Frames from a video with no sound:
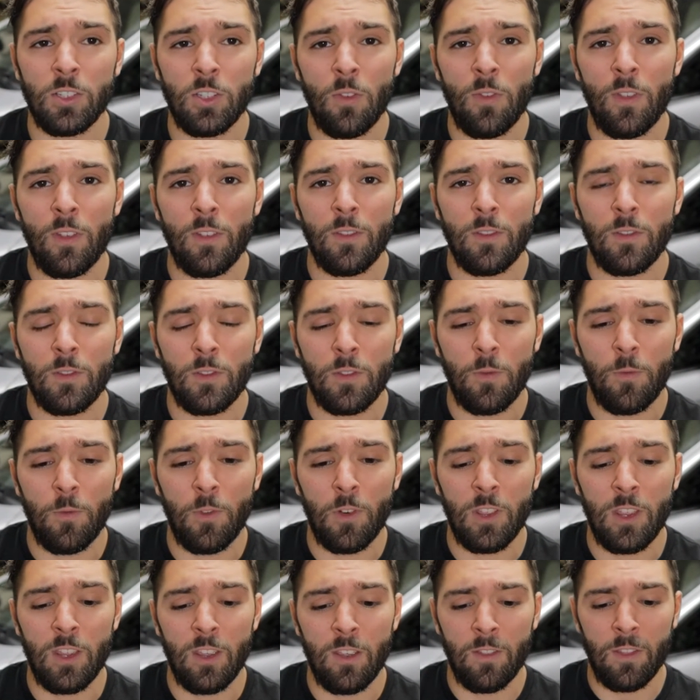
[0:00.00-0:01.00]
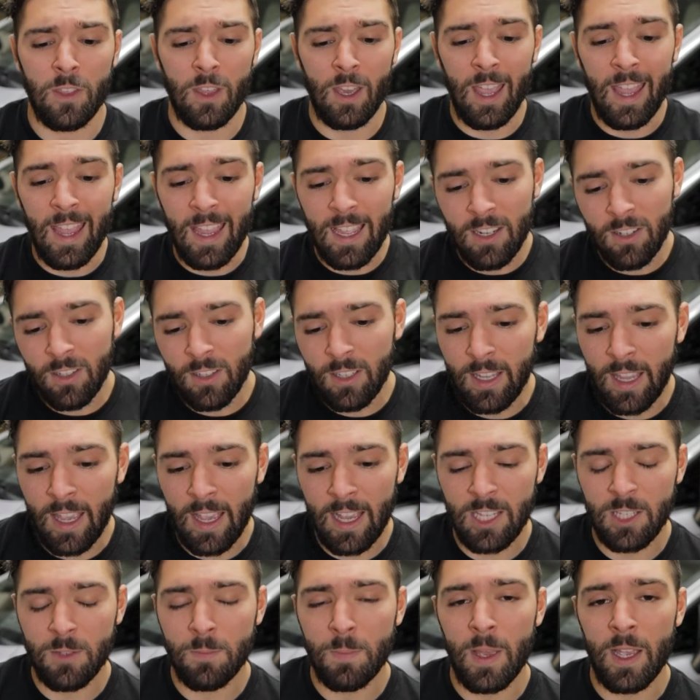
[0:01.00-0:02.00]
for the handling
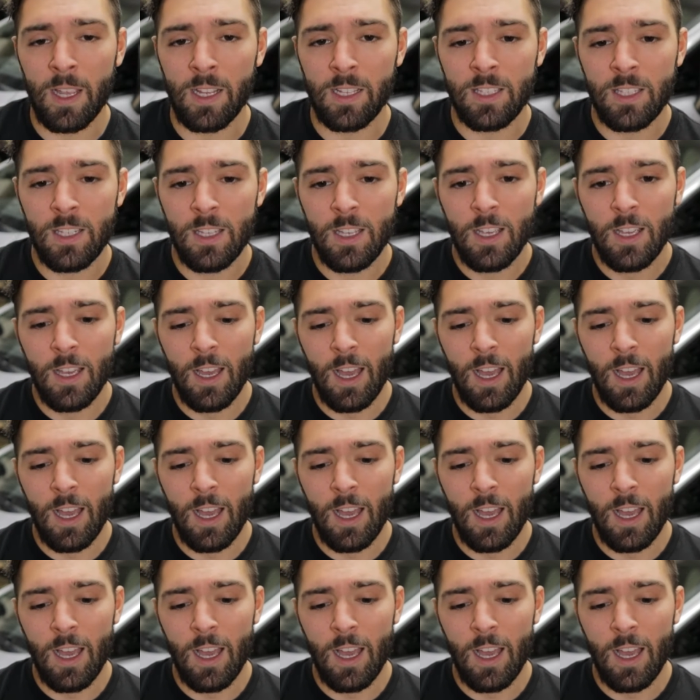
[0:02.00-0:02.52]
aspect,